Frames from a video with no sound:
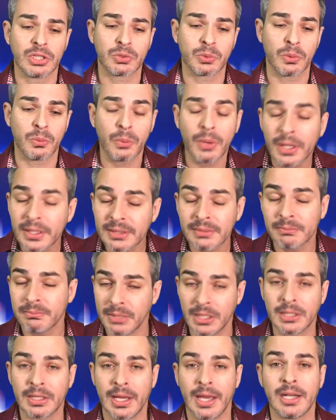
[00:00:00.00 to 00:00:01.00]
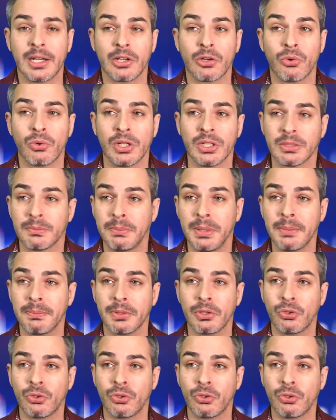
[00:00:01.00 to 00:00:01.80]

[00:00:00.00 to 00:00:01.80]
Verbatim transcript: Well, one main category is people